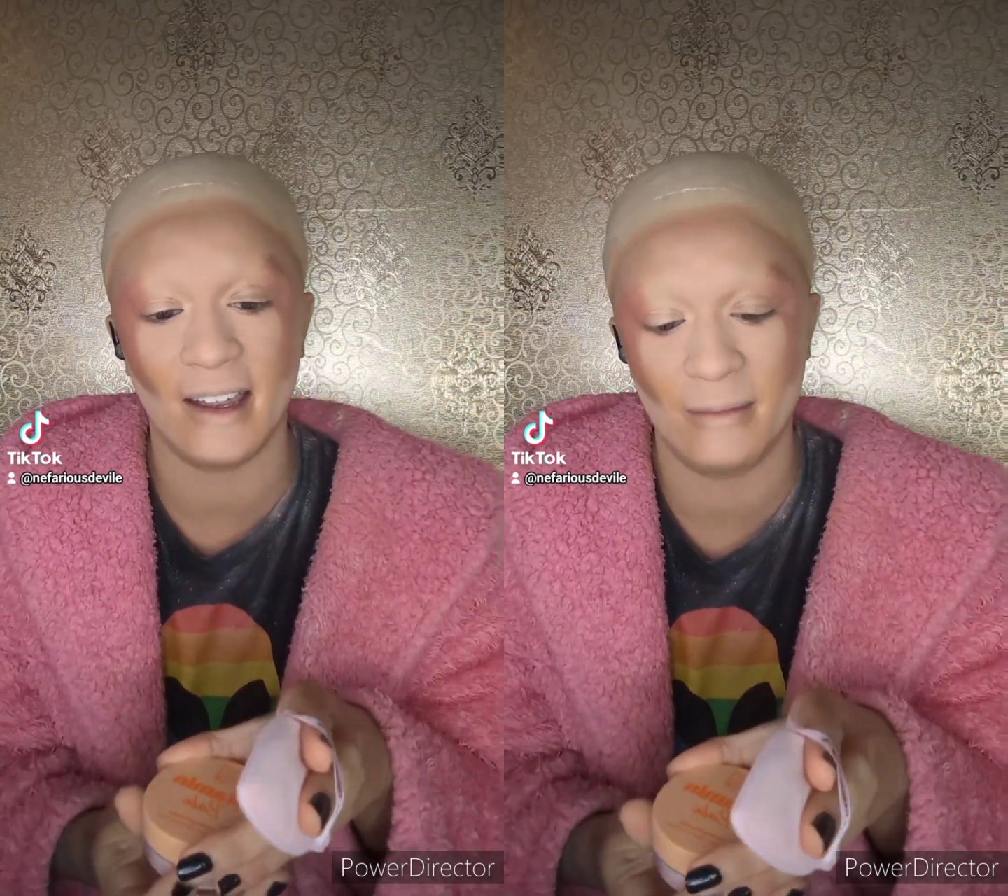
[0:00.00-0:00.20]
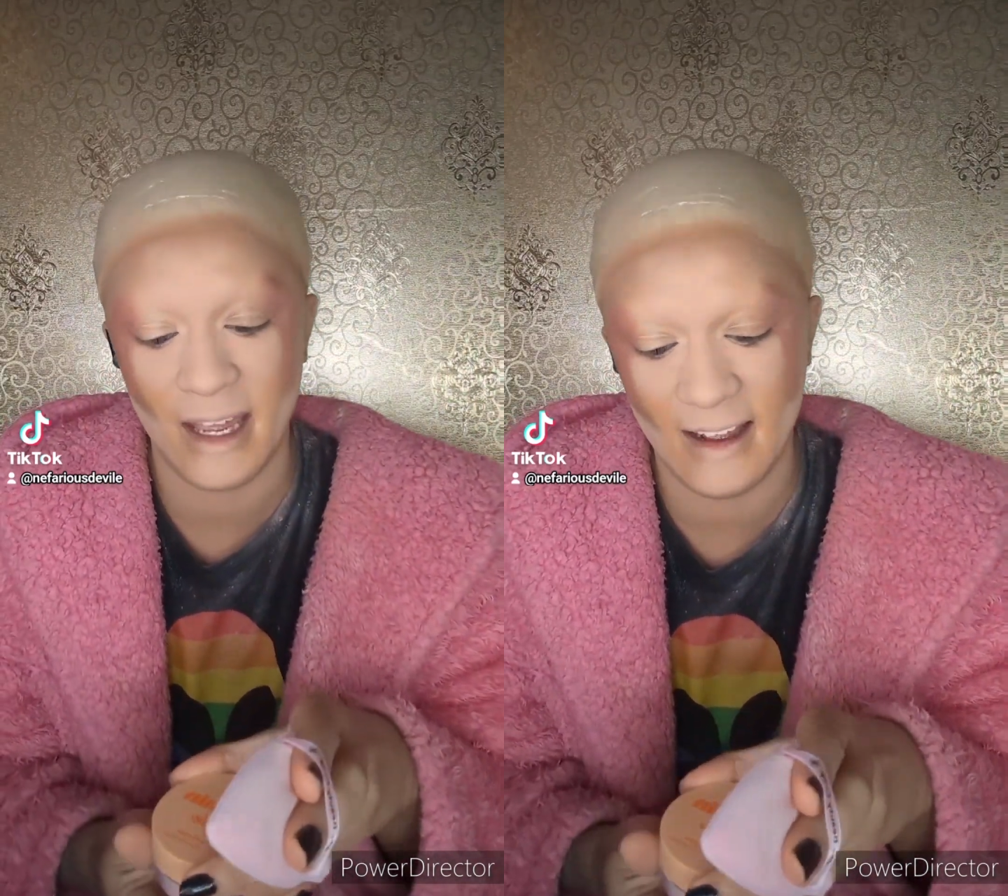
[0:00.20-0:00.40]

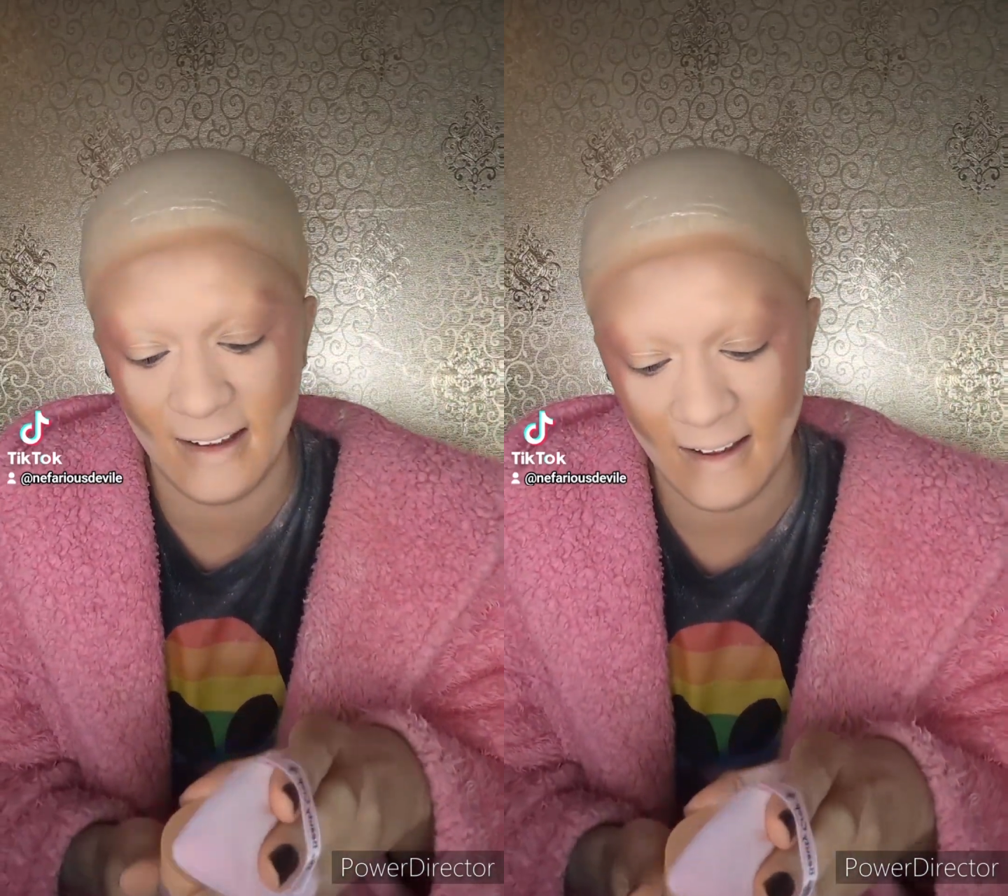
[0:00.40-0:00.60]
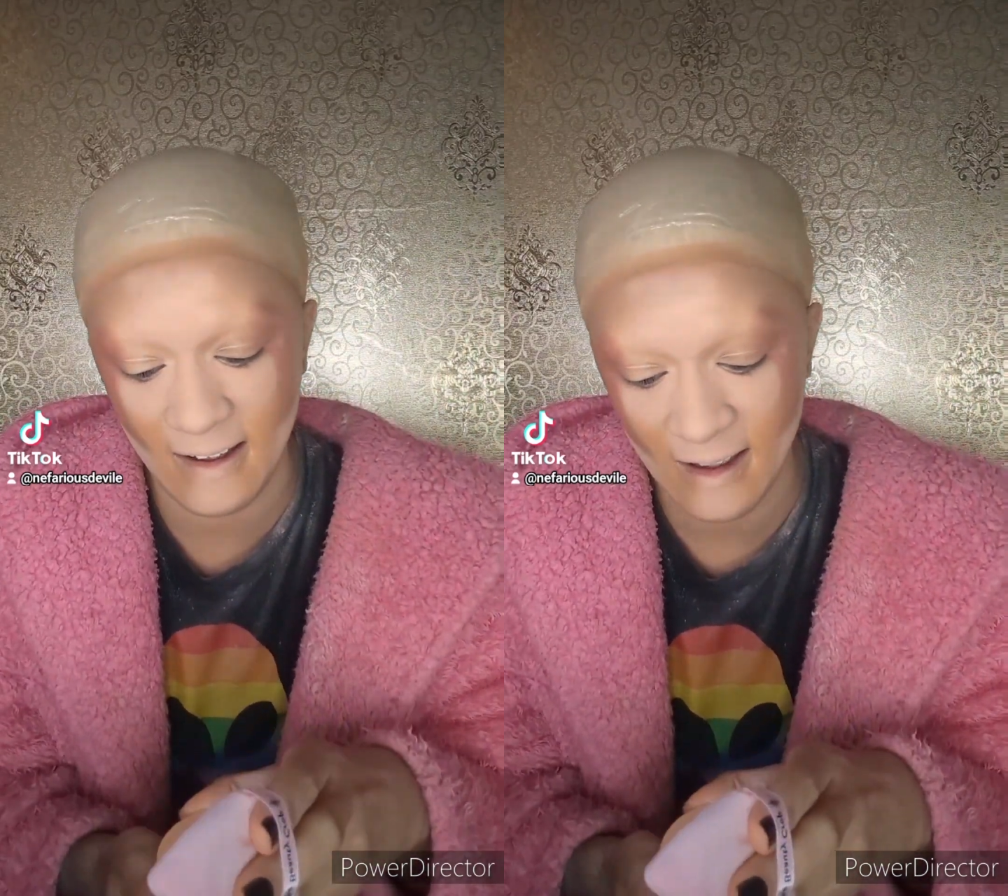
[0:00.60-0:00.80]

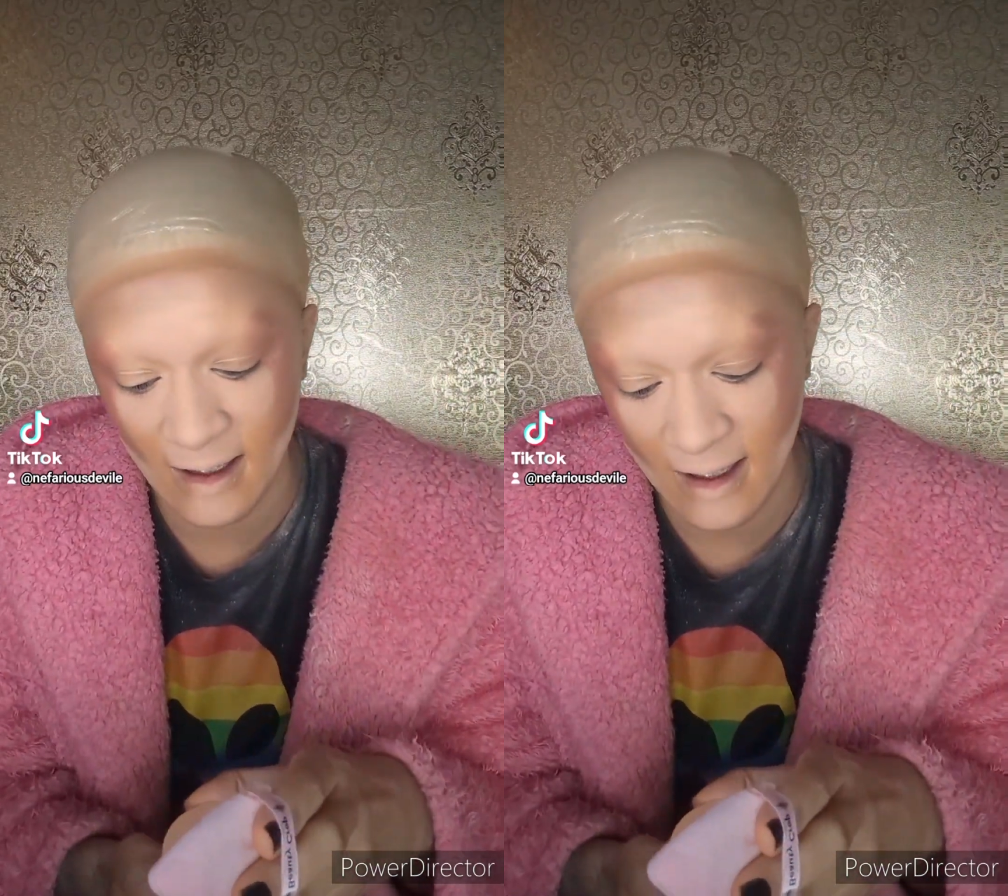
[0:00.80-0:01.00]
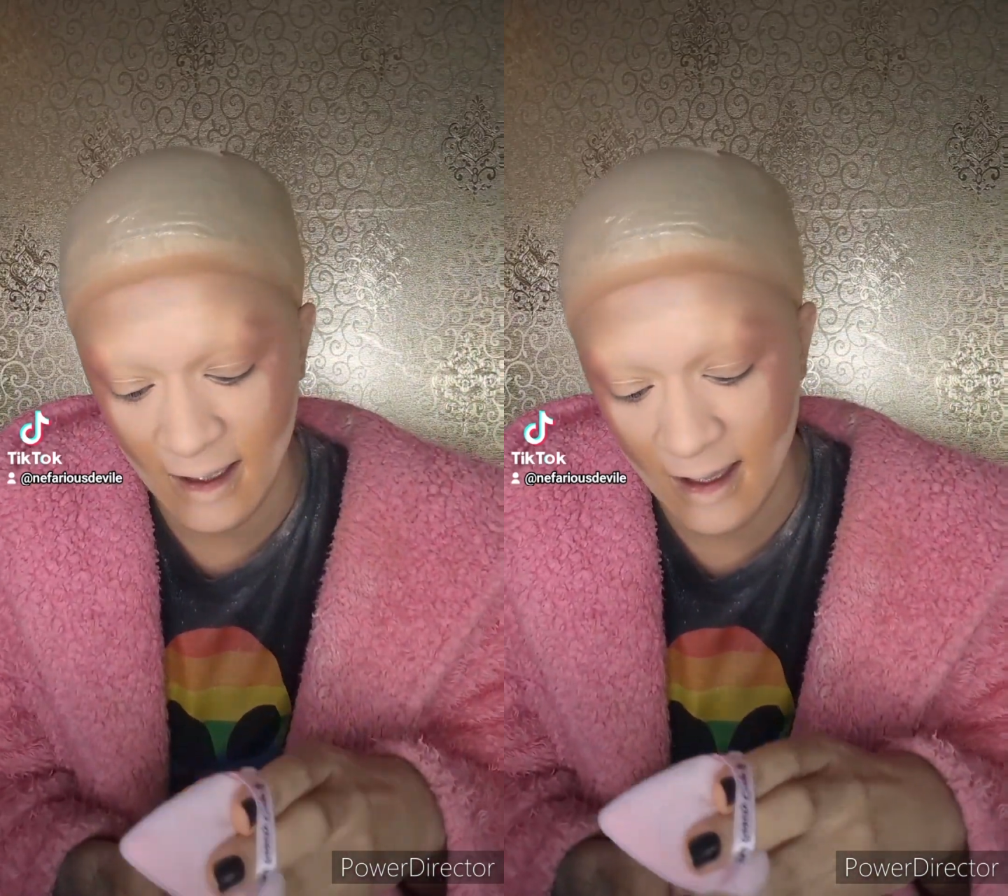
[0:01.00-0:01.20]

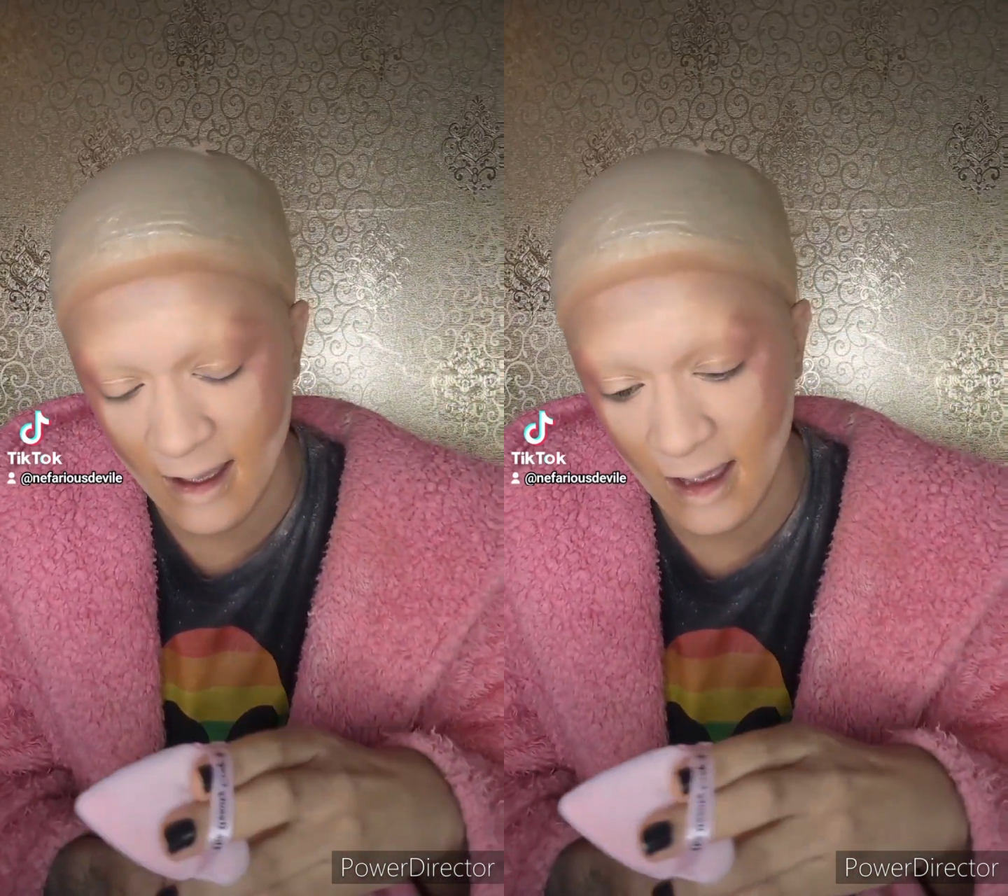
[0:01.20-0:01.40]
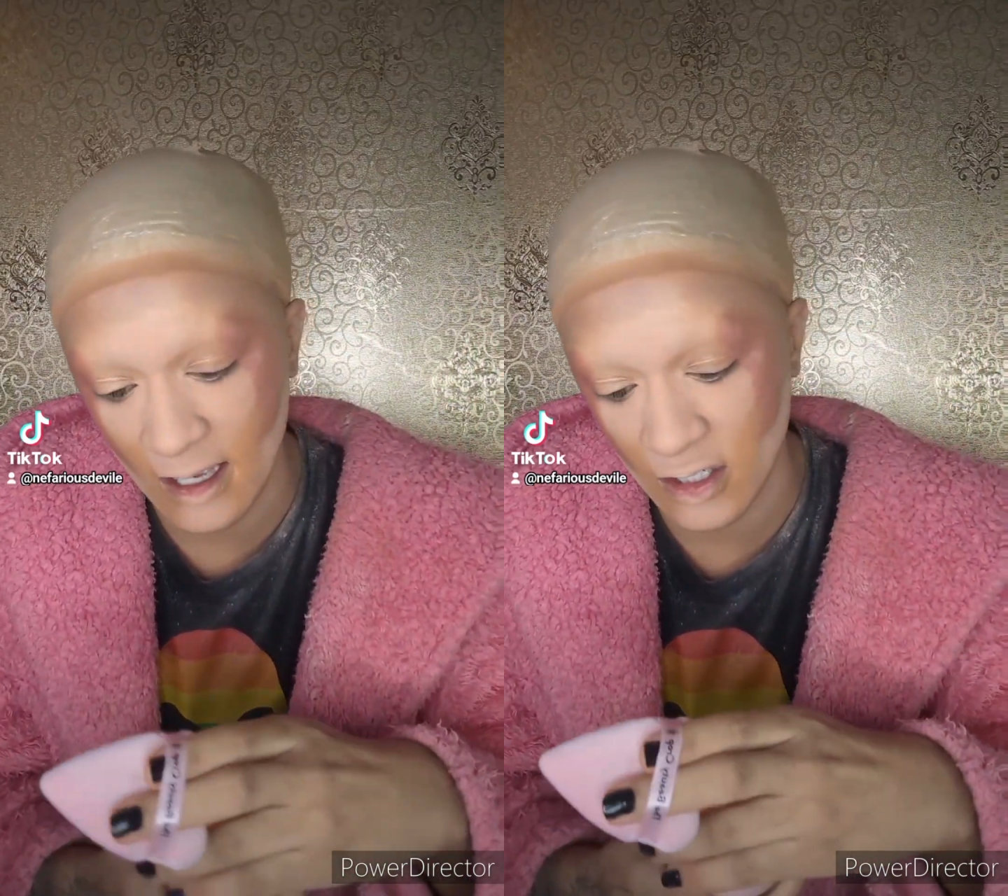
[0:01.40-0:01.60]

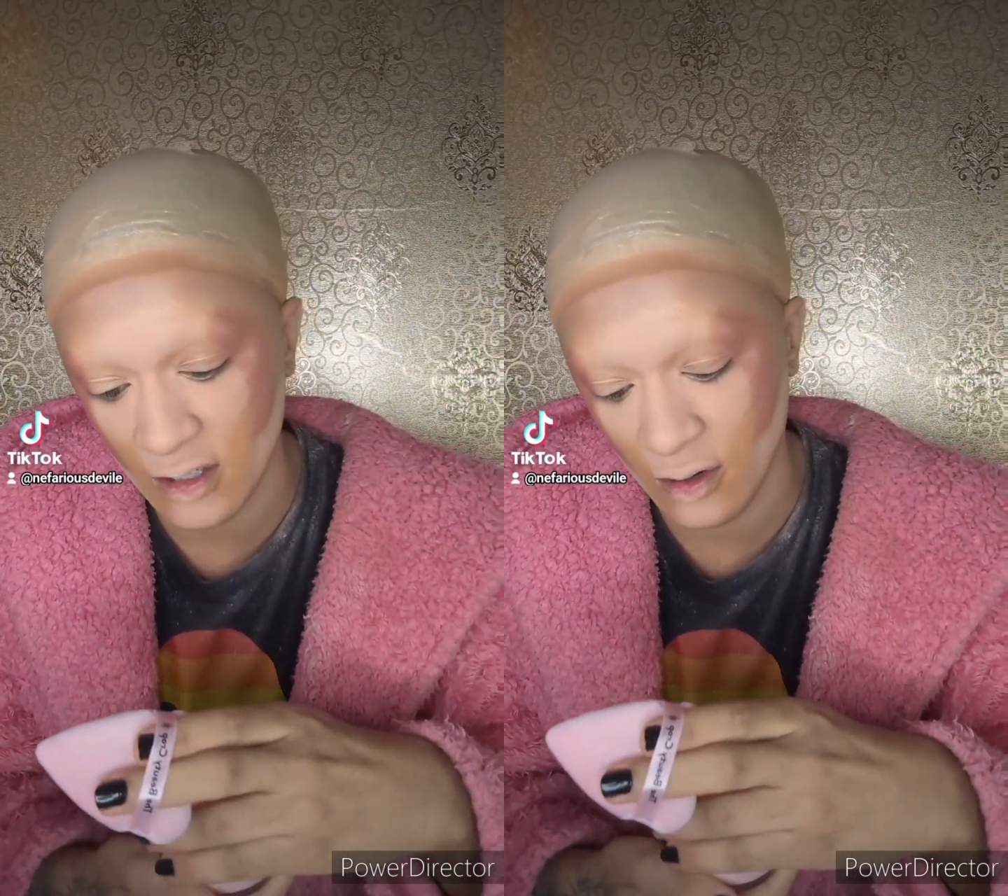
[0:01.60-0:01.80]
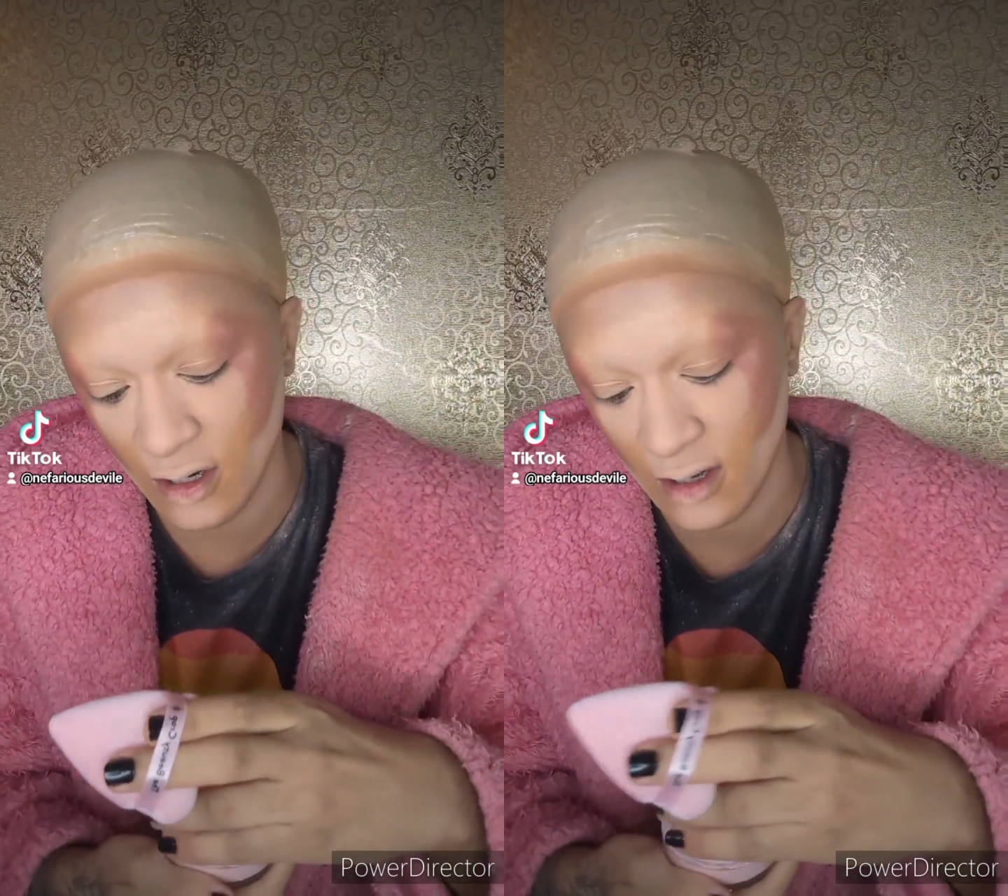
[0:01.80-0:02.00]
pink-ish
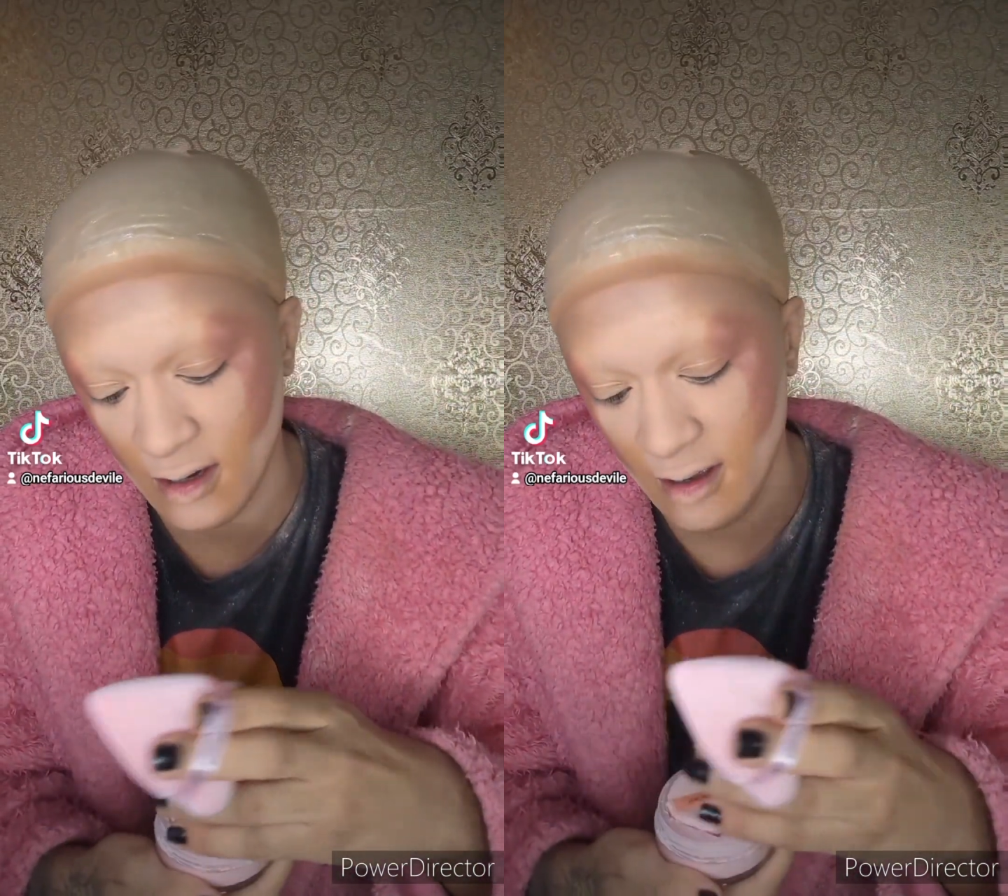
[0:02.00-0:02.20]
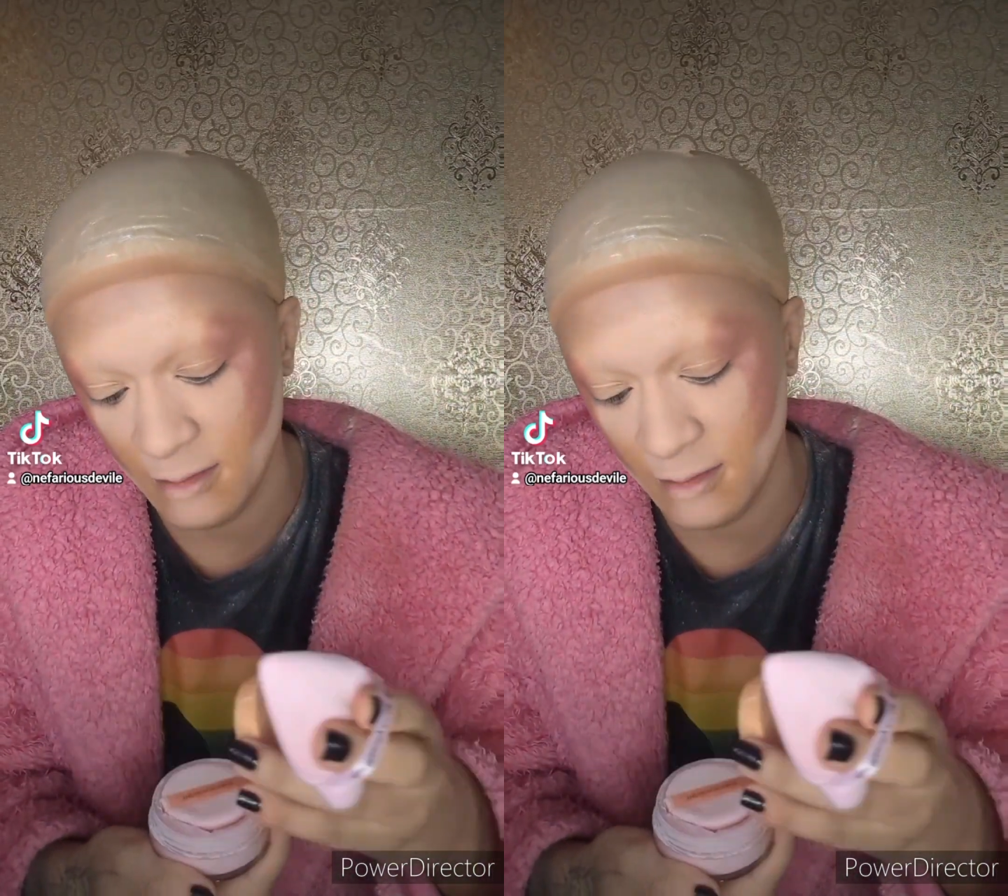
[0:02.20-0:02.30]
sort of colour,